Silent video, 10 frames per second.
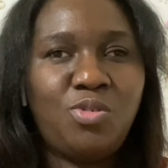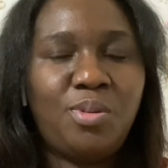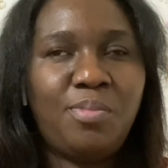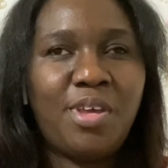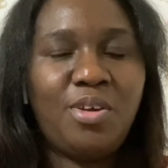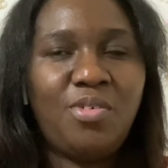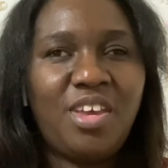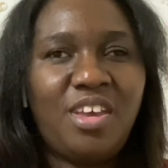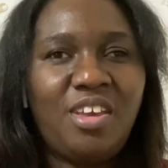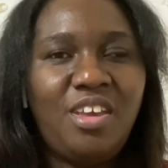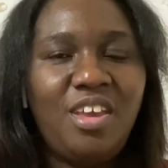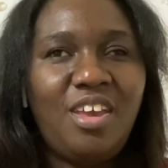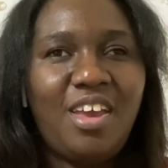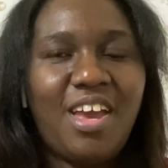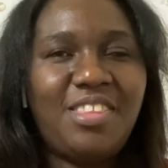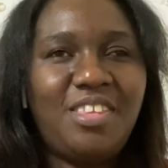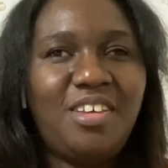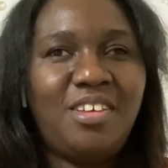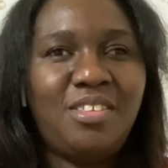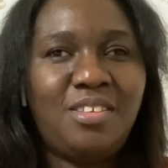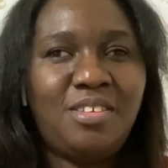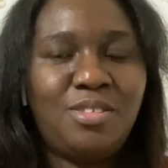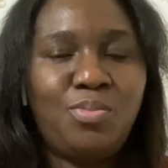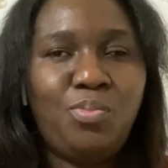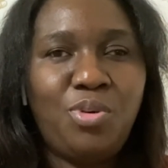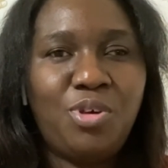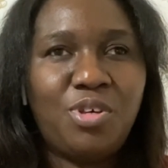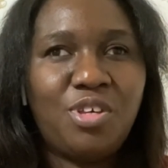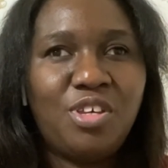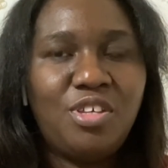And I'm like, okay, at the end of this book,